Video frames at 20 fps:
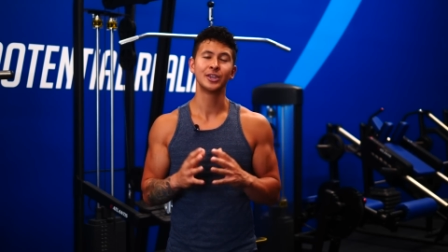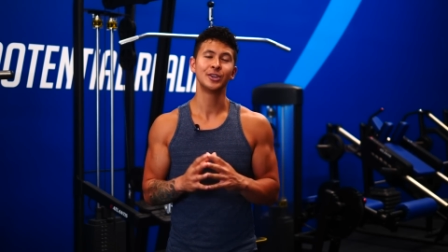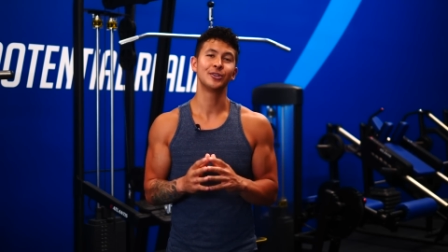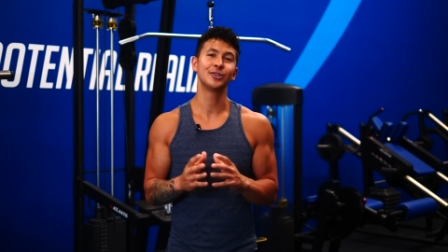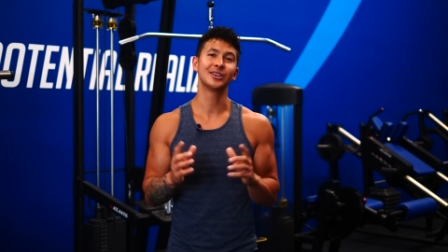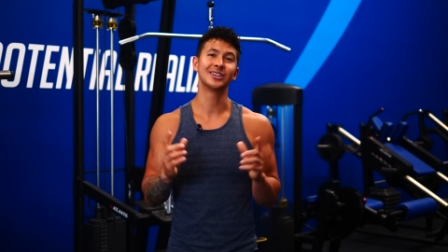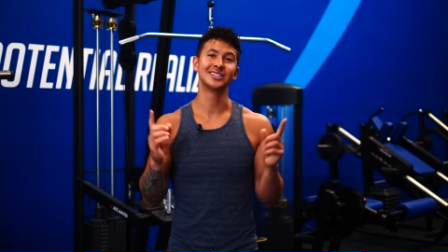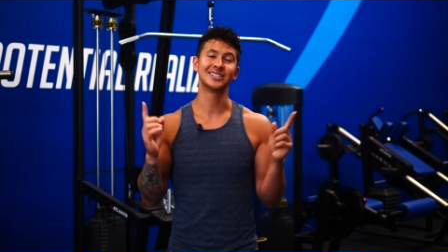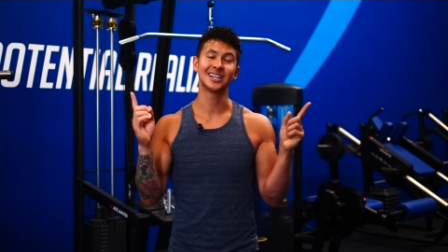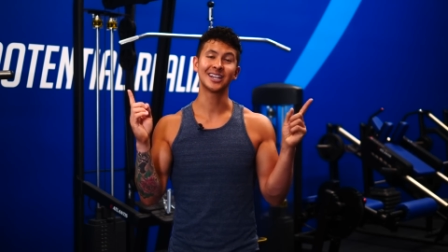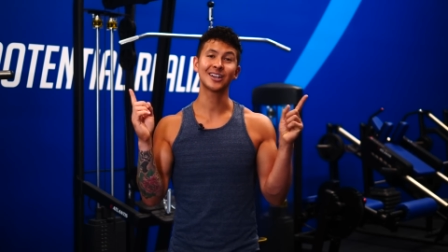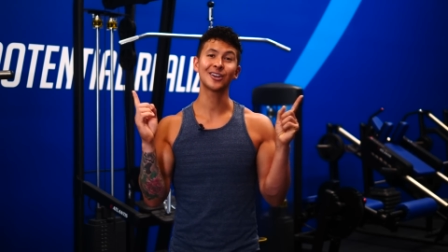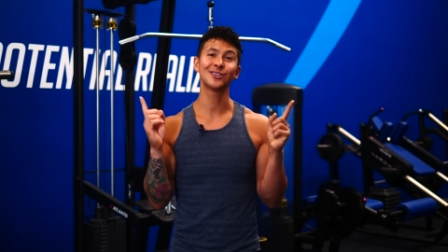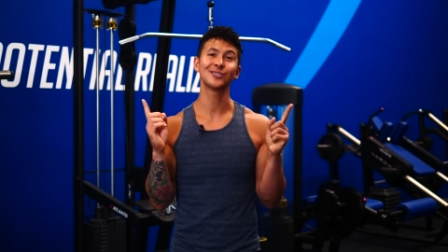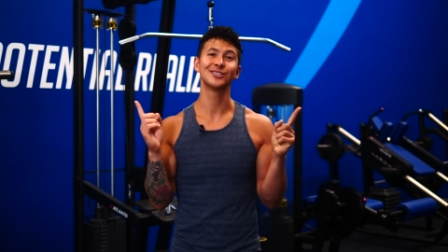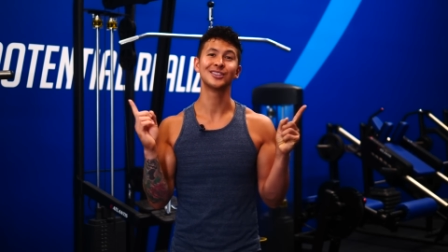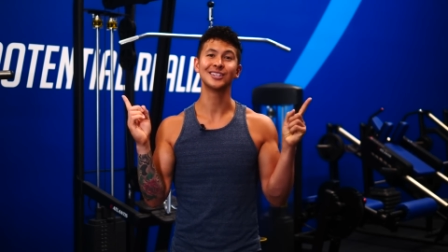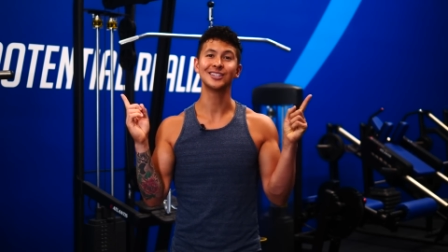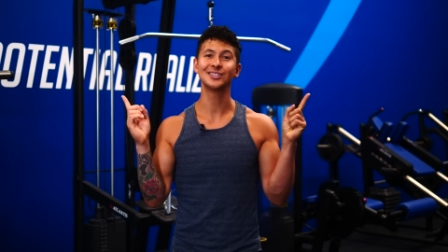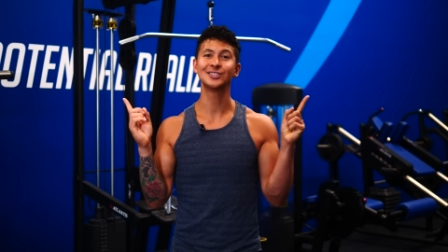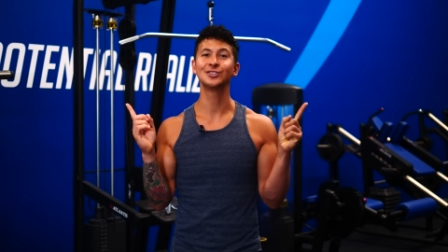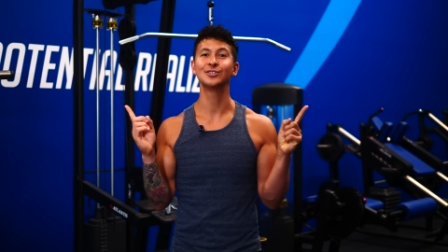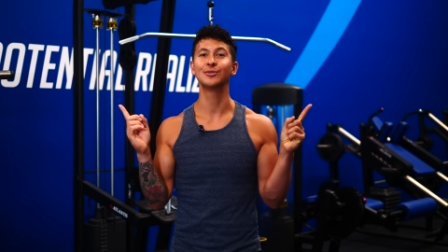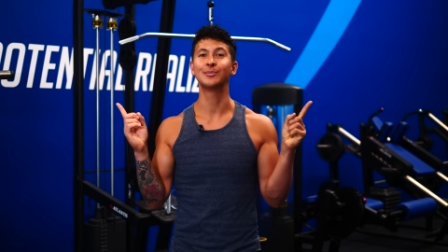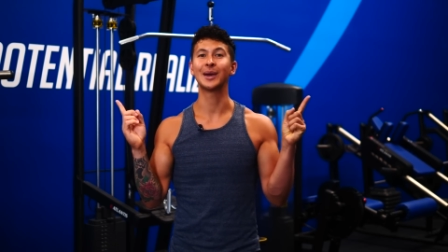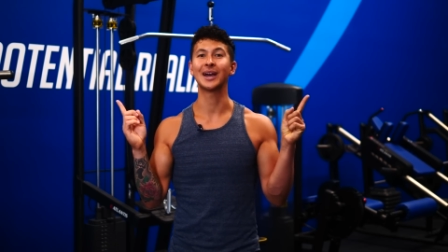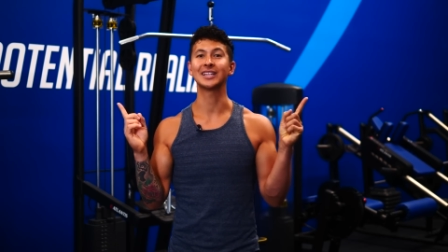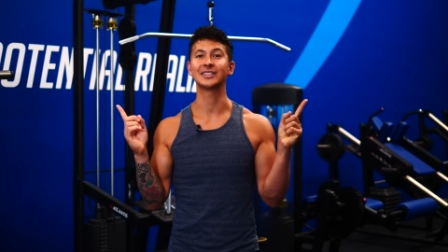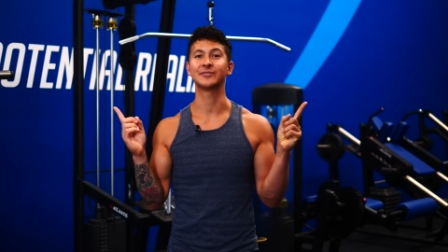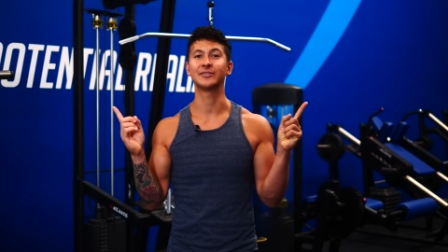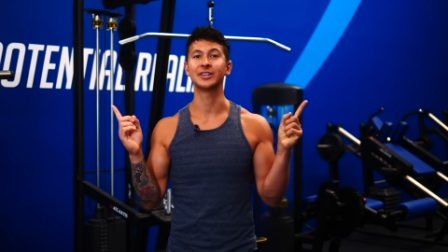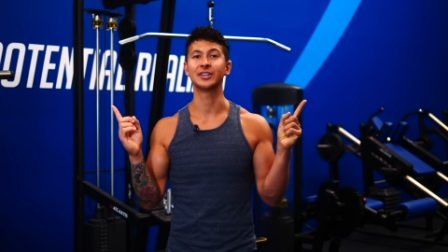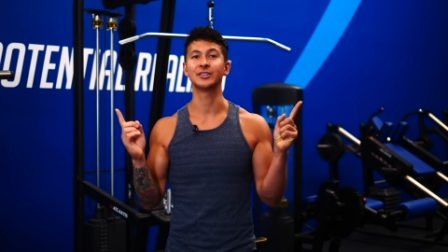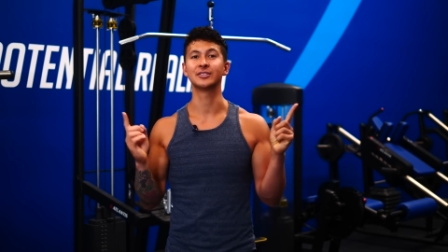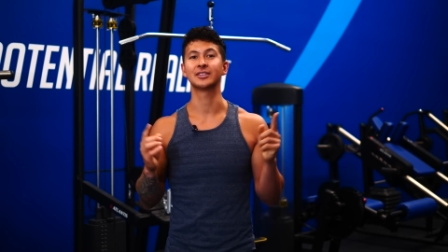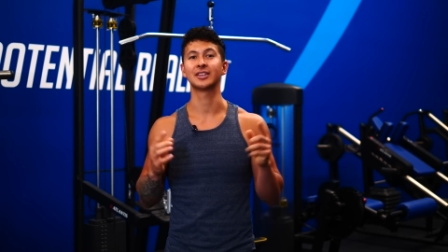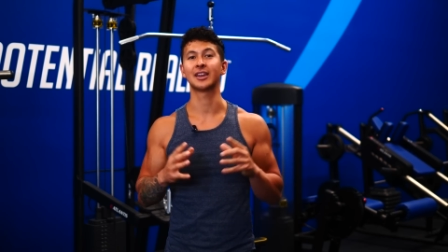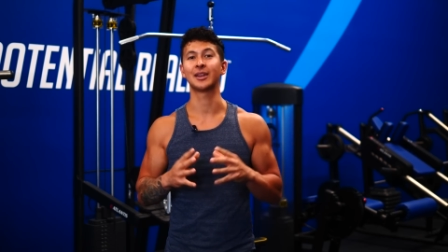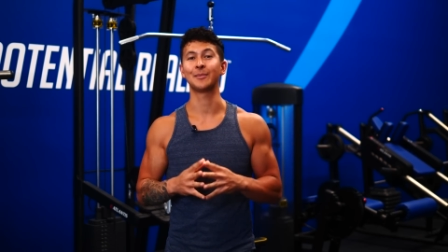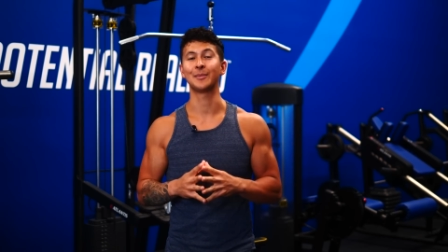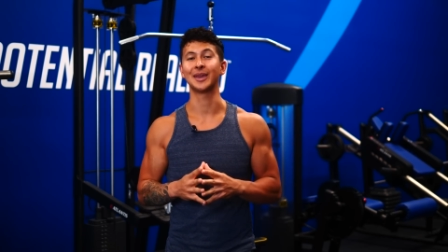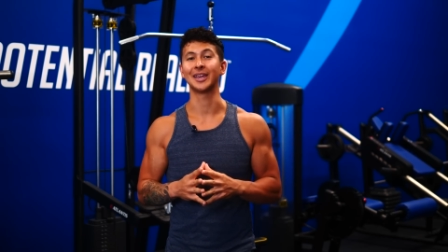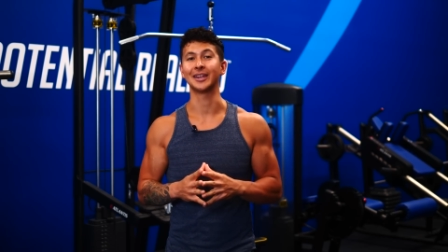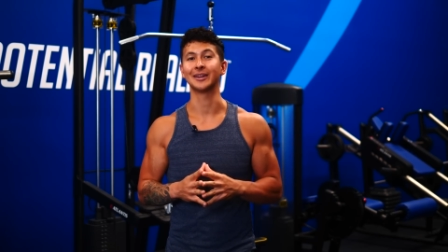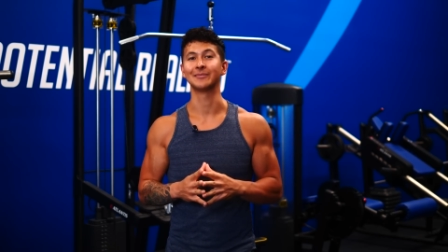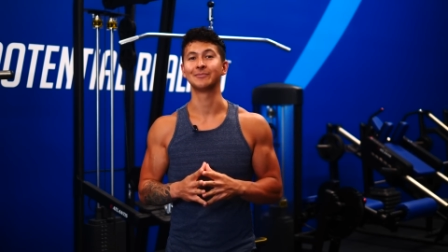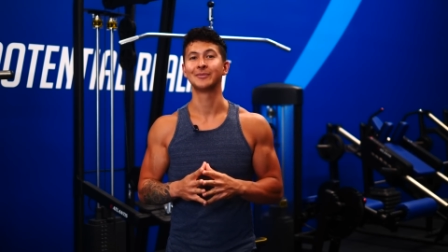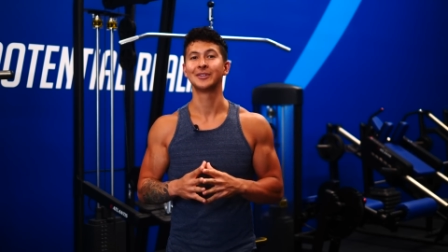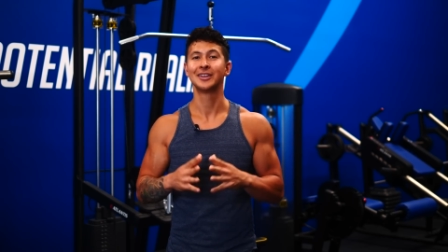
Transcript: you can check out these two past videos that I made.